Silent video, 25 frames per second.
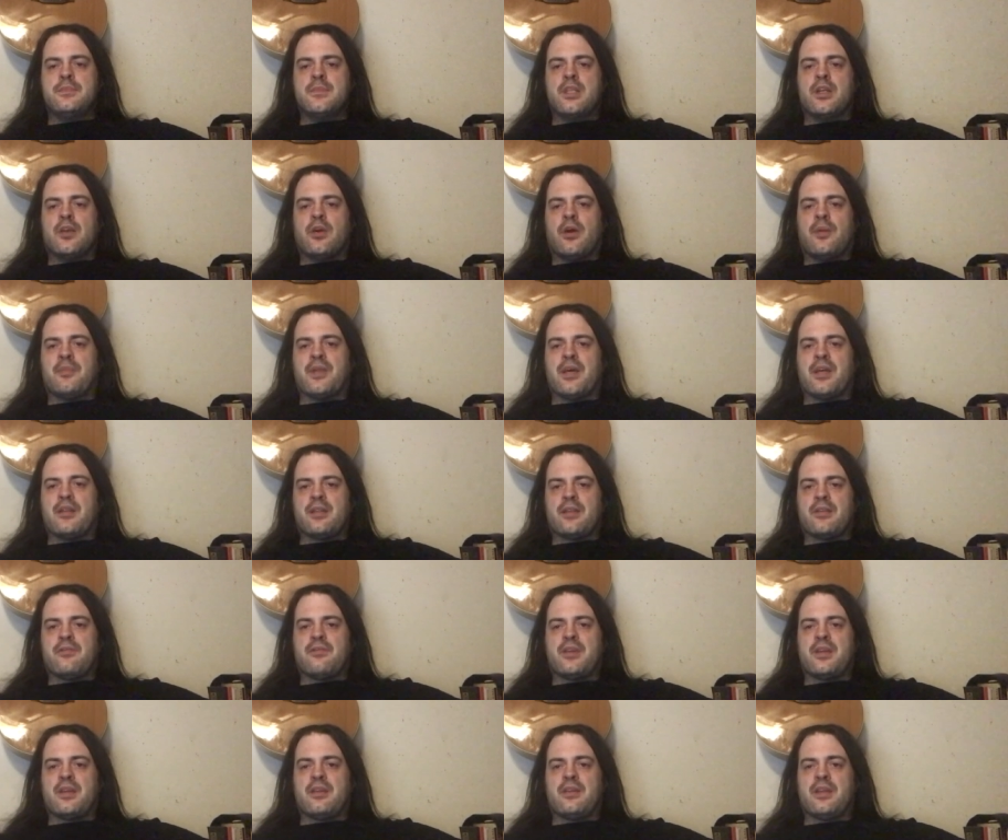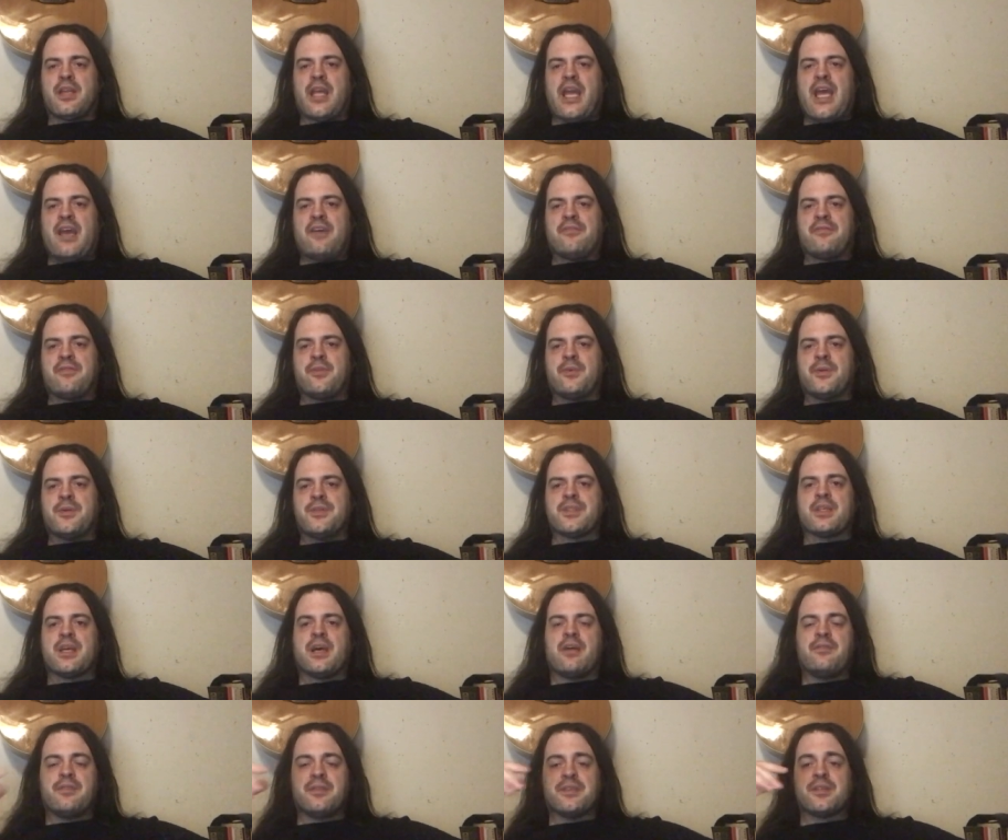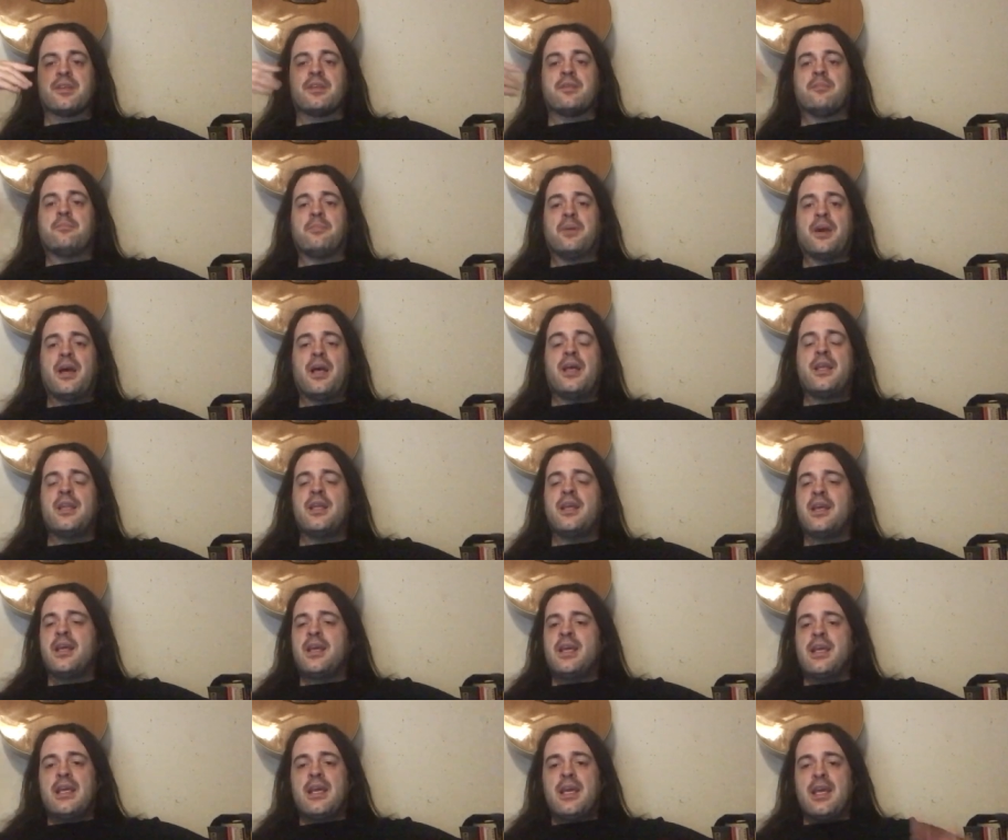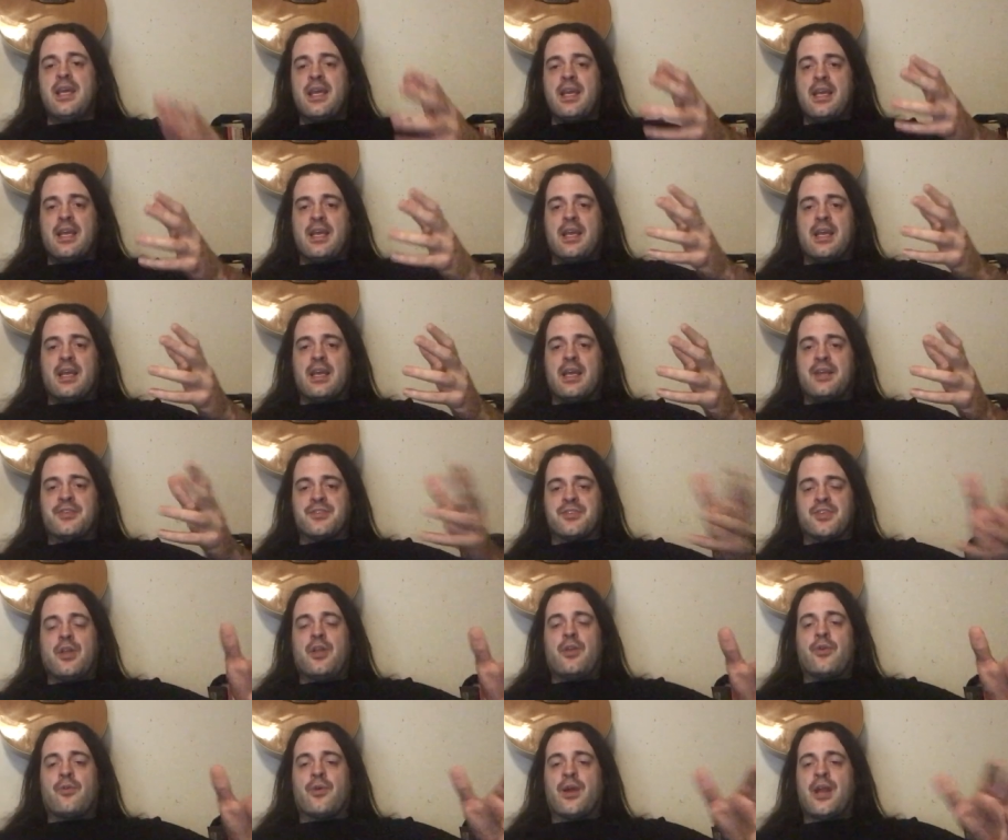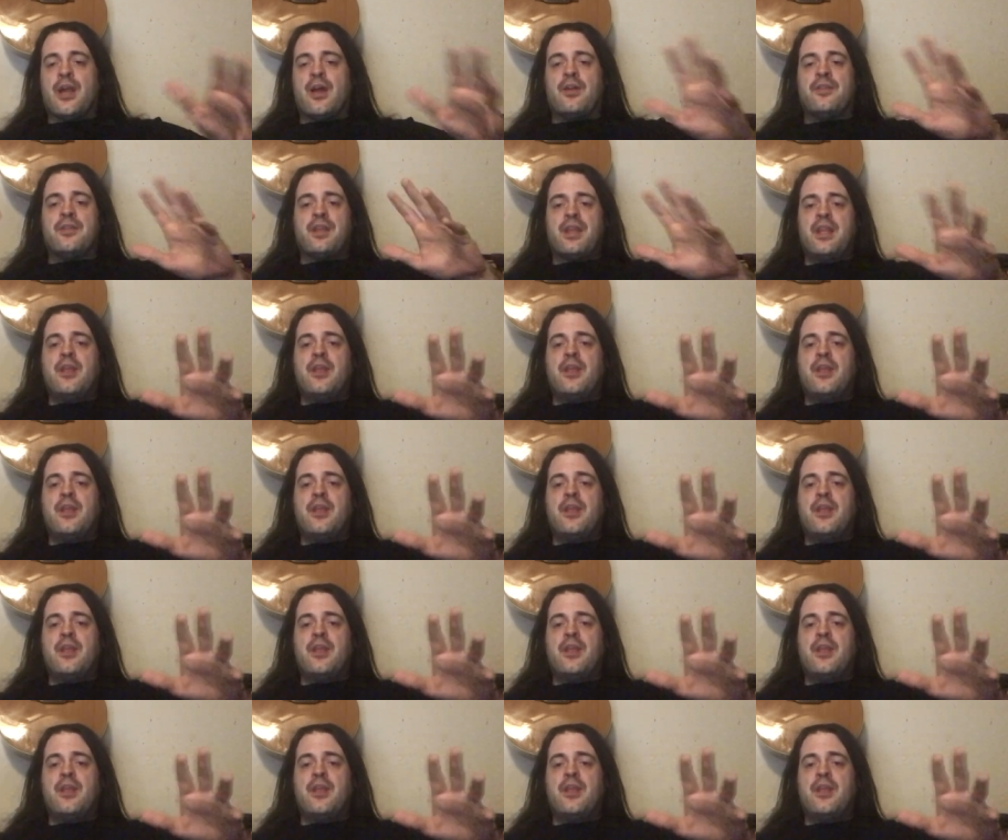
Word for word: you know I'm not living in affluence, obviously, but it's all around.